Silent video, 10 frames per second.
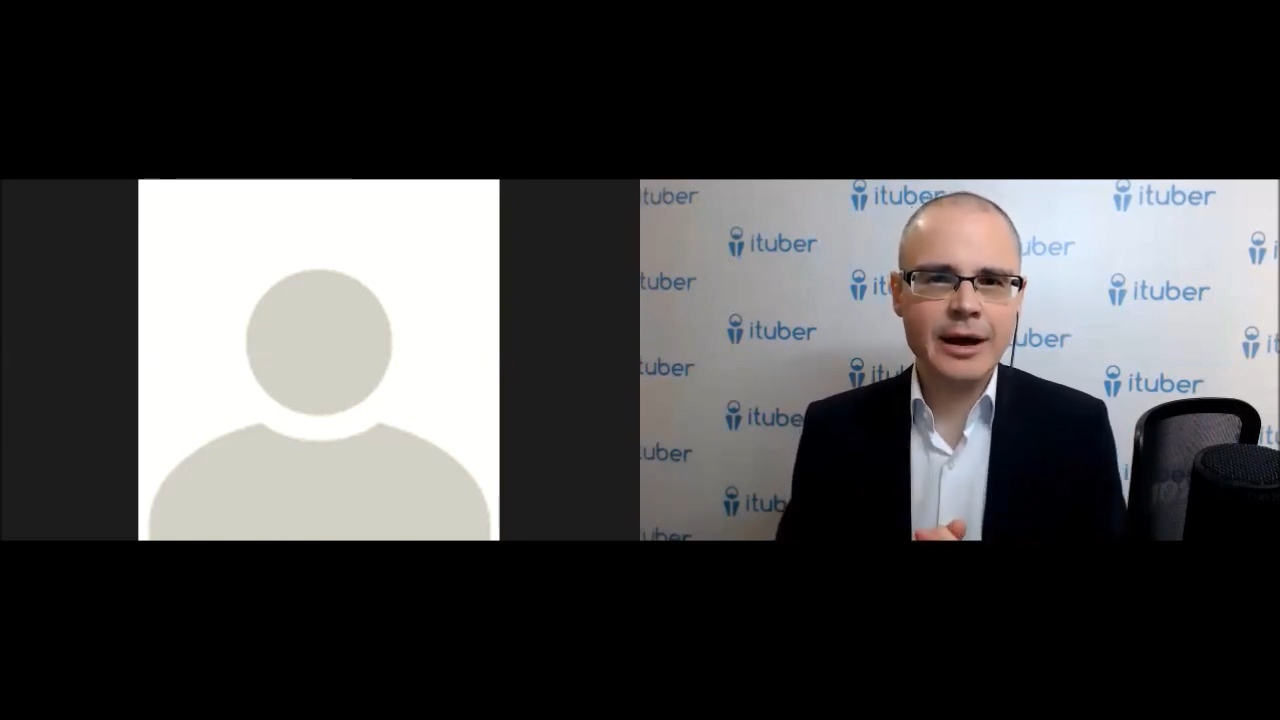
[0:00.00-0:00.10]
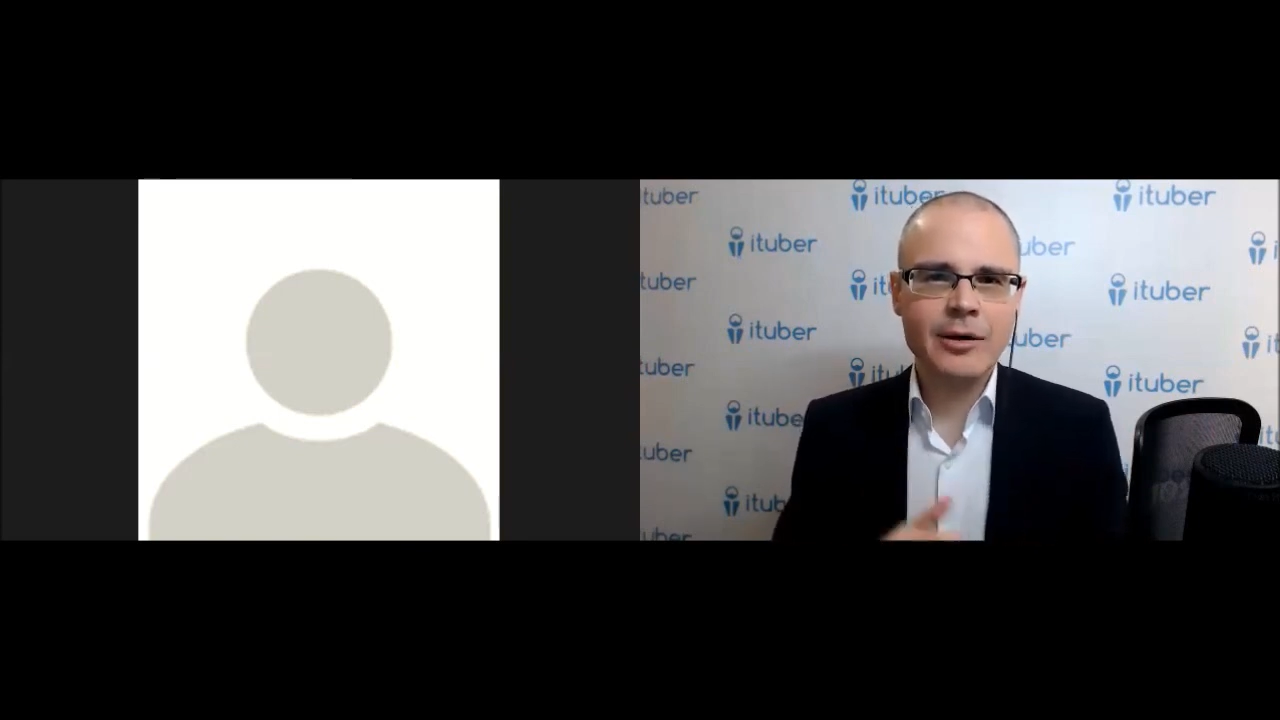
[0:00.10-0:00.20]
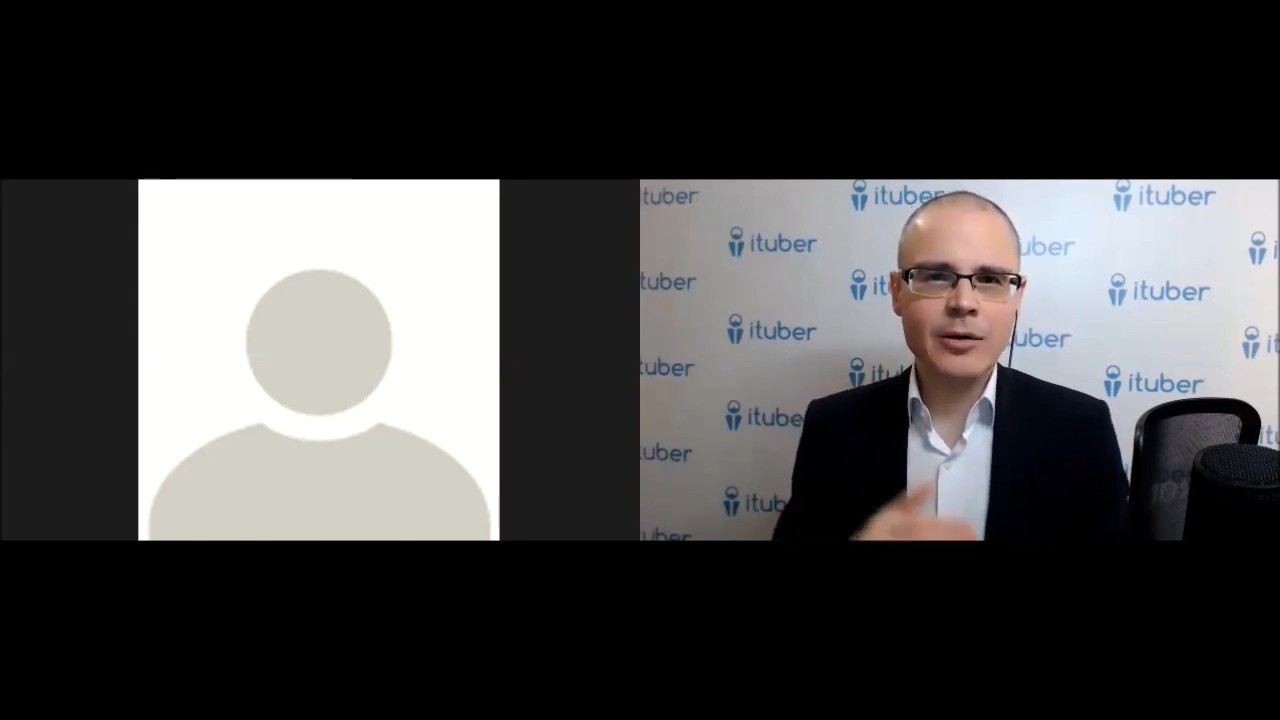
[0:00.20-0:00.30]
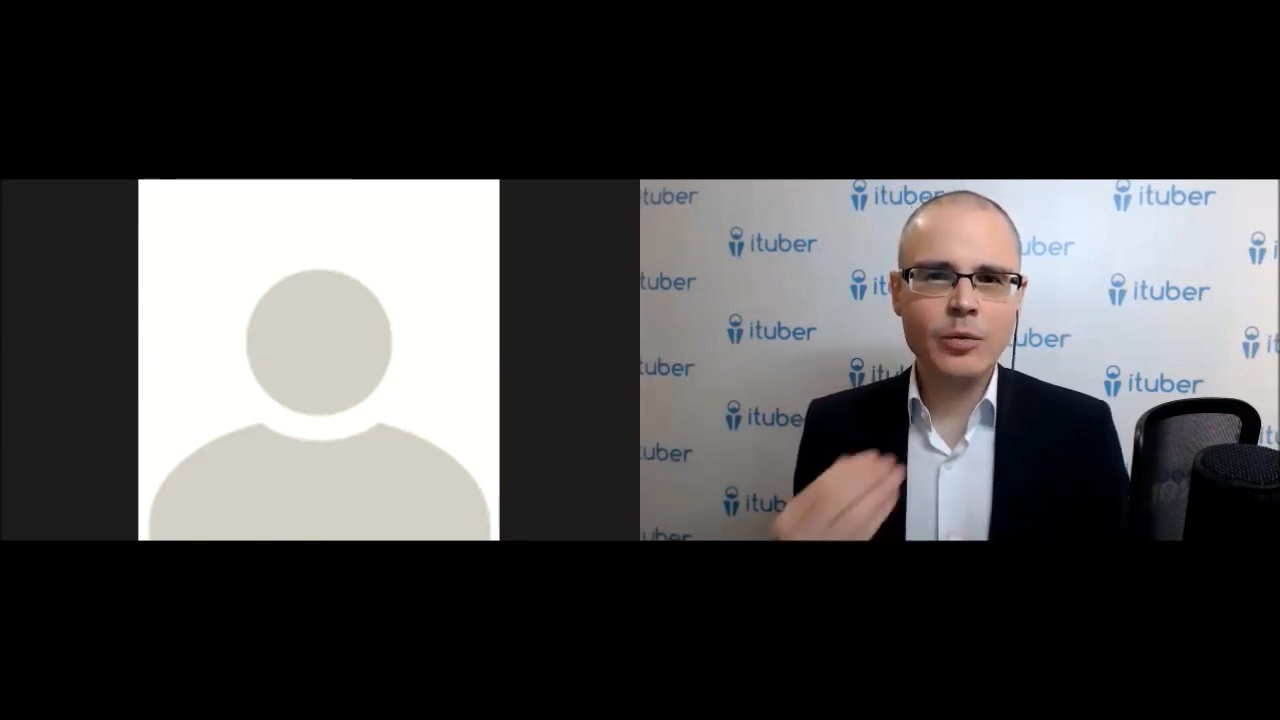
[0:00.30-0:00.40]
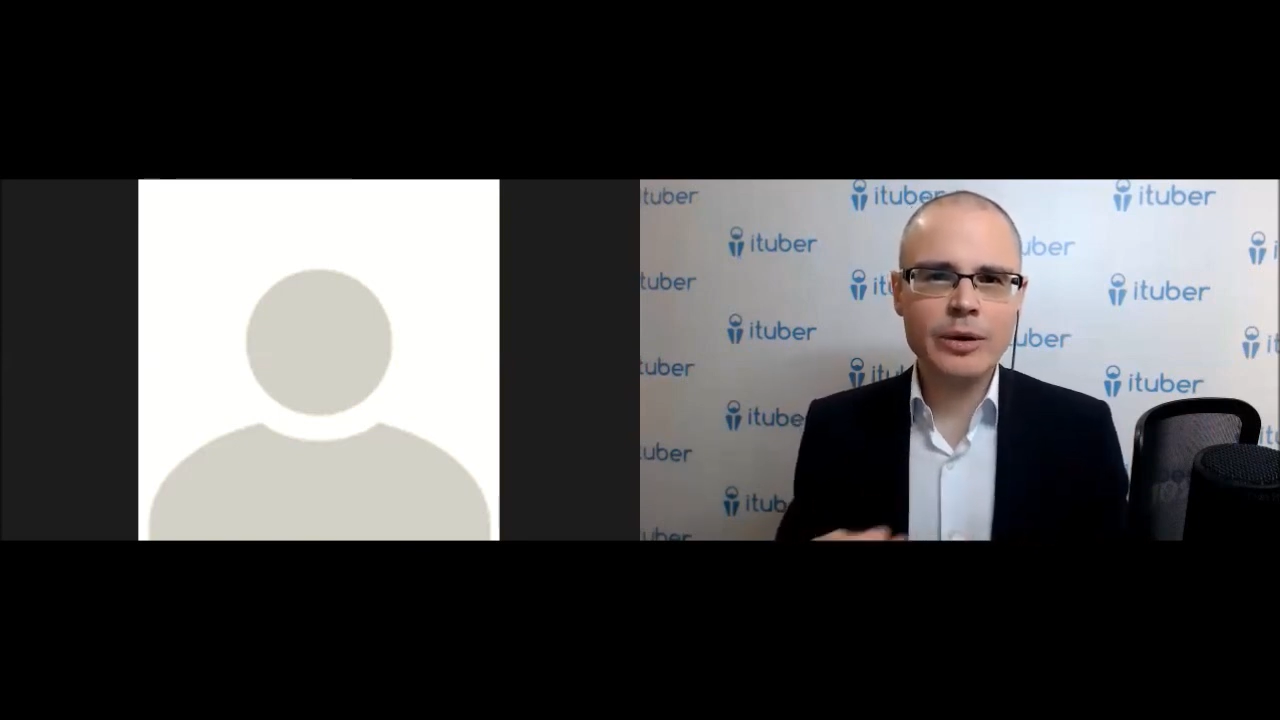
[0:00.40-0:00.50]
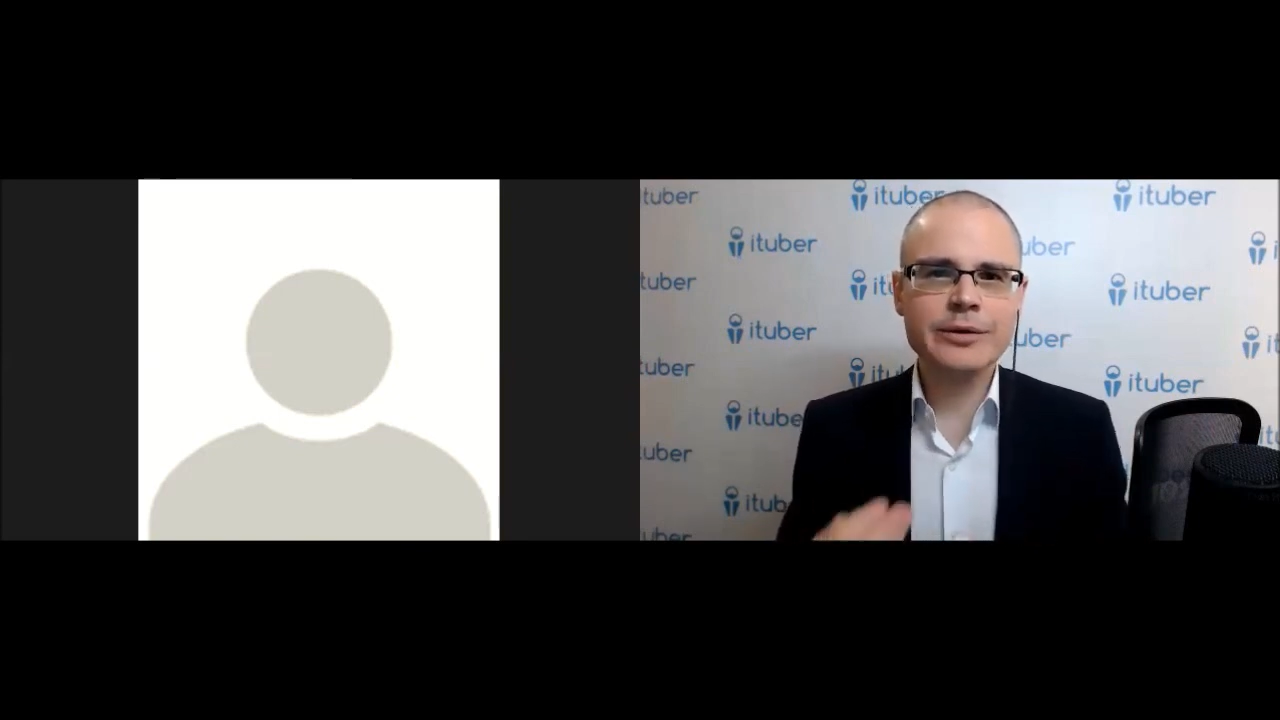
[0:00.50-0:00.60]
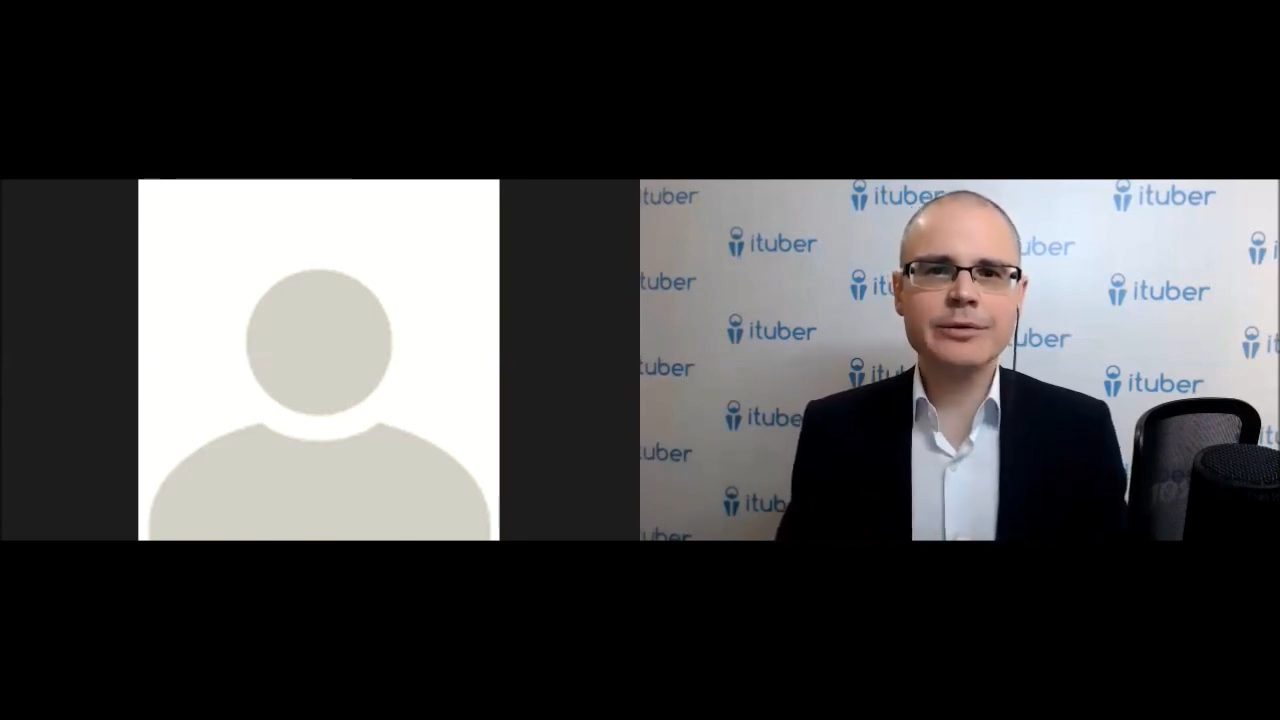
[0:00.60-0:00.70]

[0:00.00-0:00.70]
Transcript: whom will you